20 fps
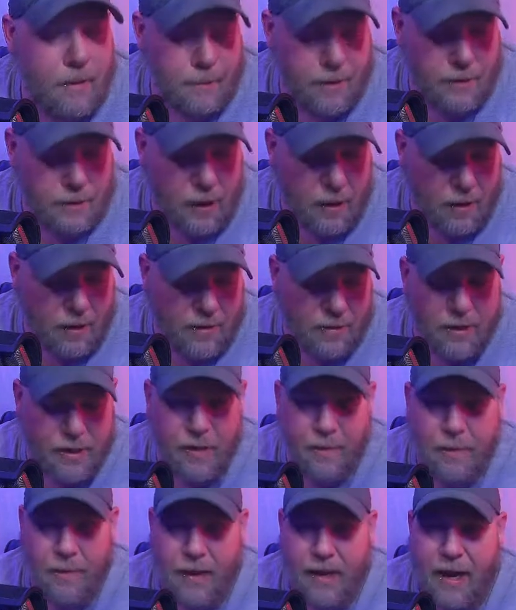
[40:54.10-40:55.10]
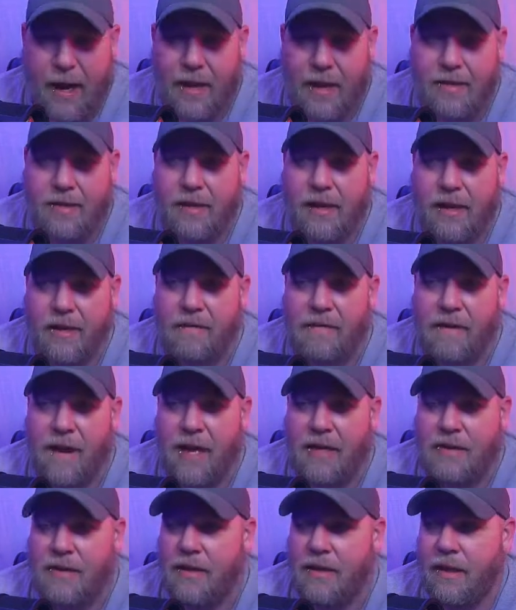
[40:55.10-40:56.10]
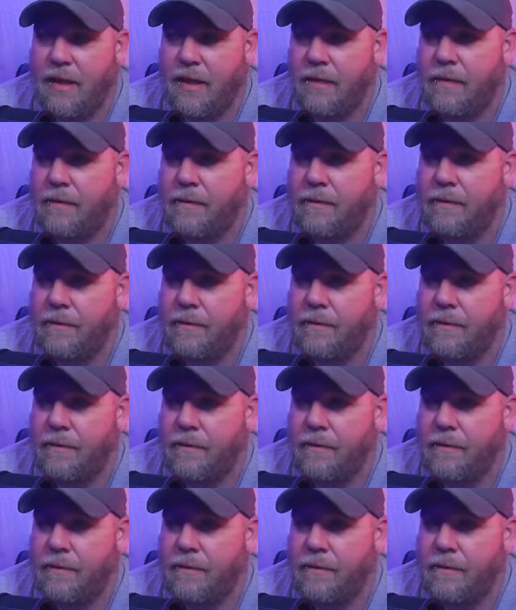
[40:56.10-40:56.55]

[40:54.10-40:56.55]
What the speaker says: But Charlotte's going to beat Asuka at Fastlane.